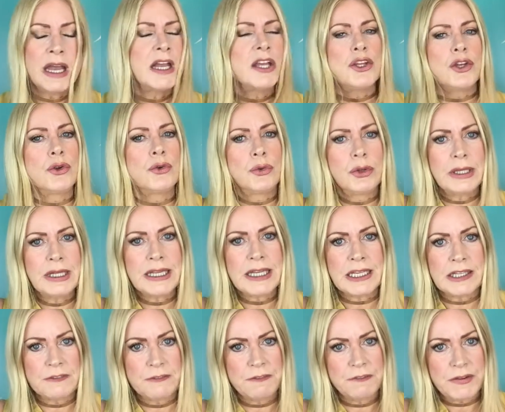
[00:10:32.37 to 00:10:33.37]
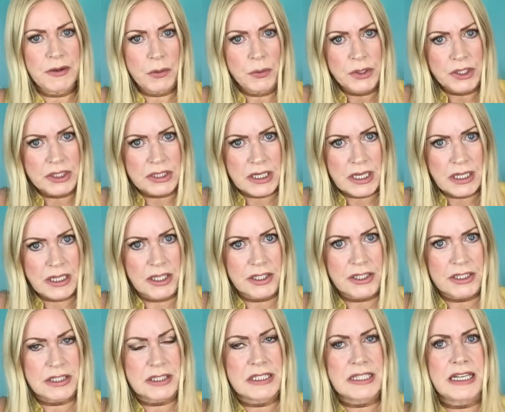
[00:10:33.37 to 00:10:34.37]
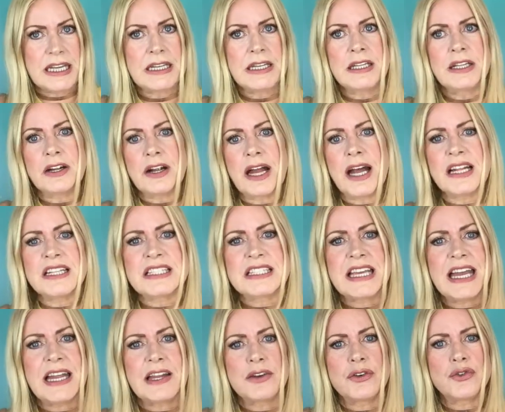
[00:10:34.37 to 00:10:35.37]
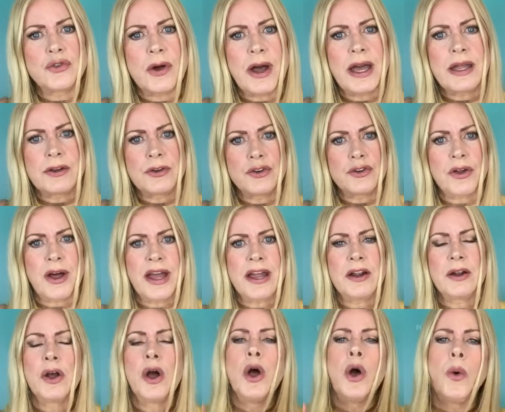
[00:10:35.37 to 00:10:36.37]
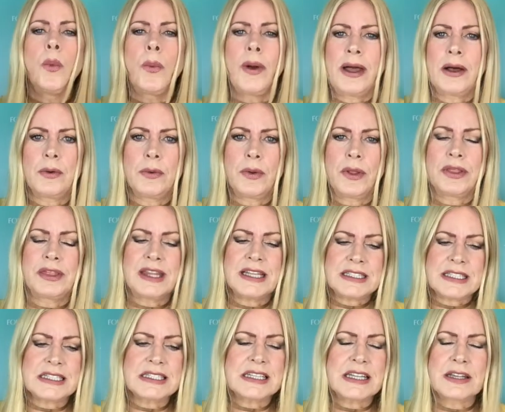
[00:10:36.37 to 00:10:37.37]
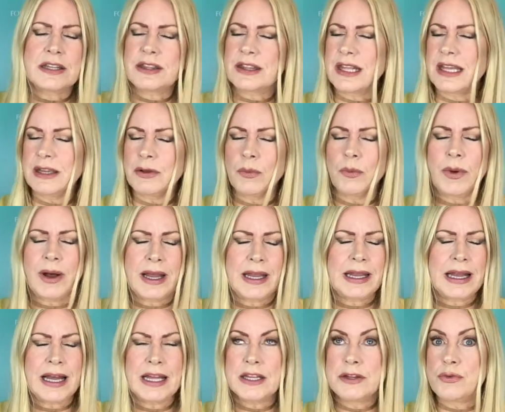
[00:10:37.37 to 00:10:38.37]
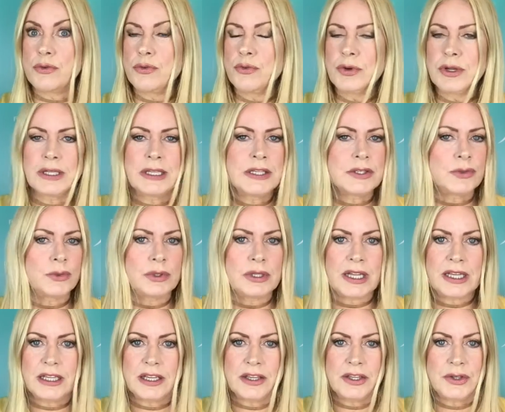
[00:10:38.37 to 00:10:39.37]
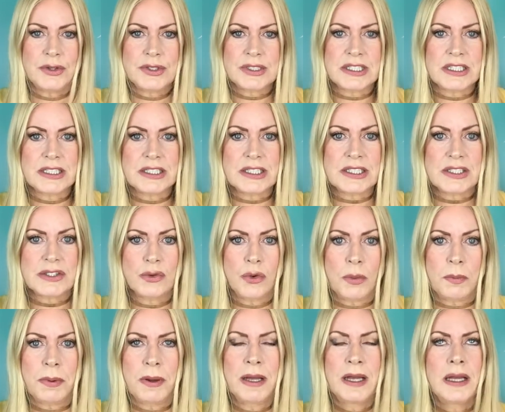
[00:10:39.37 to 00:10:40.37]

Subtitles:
you really can feel your skin and your hands getting drier and drier. Well, this is the thing why I really don't like using soap.